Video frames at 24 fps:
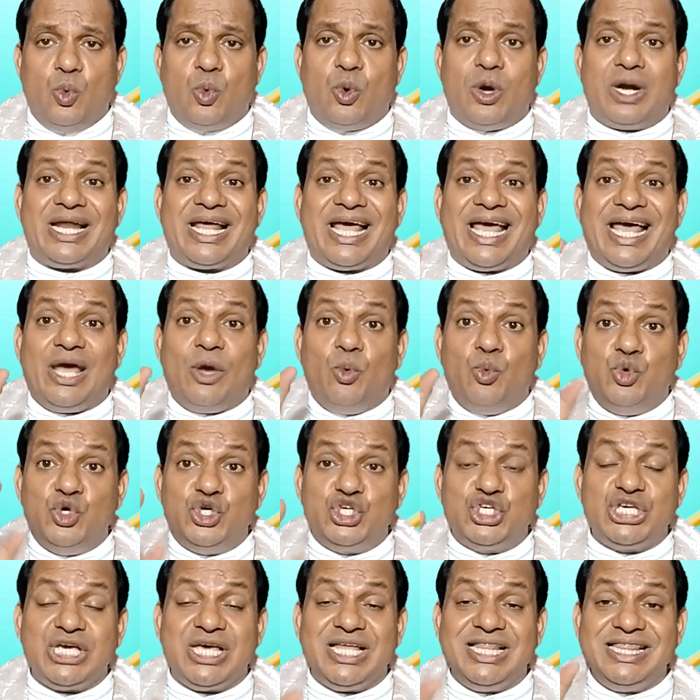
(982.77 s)
what
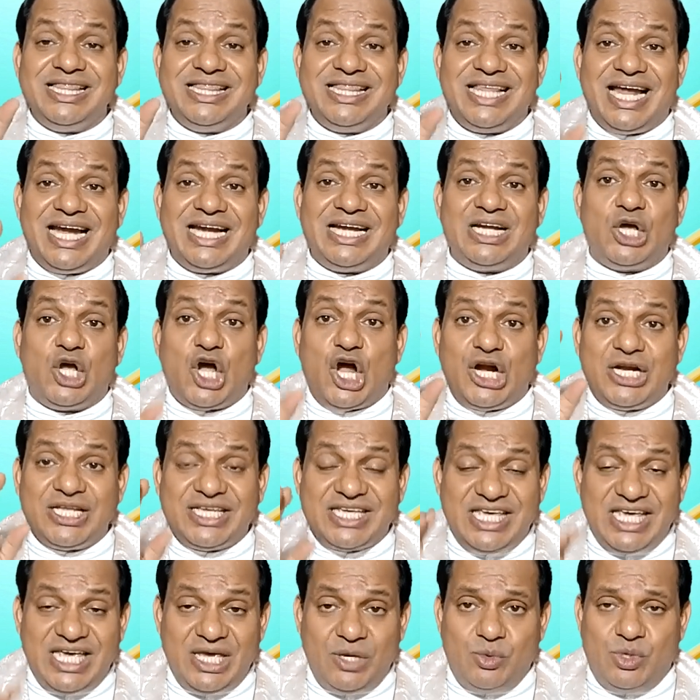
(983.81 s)
vision that God
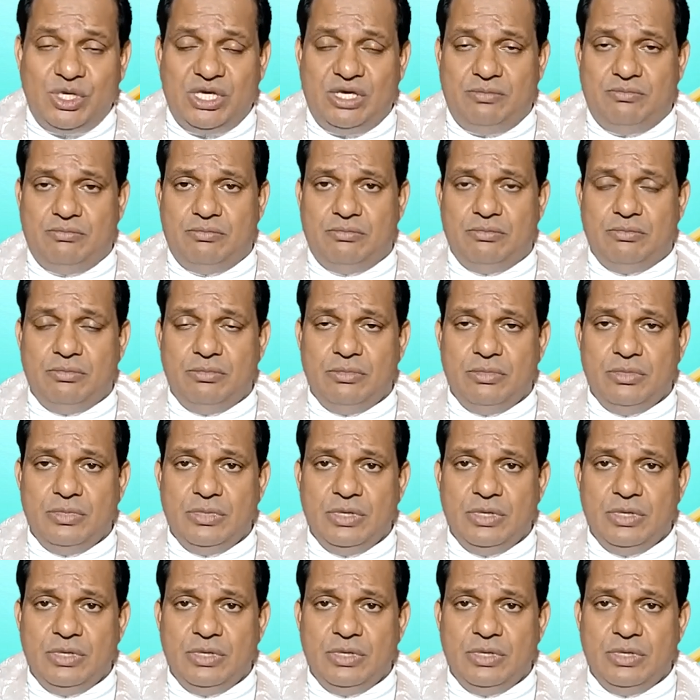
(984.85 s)
gave him,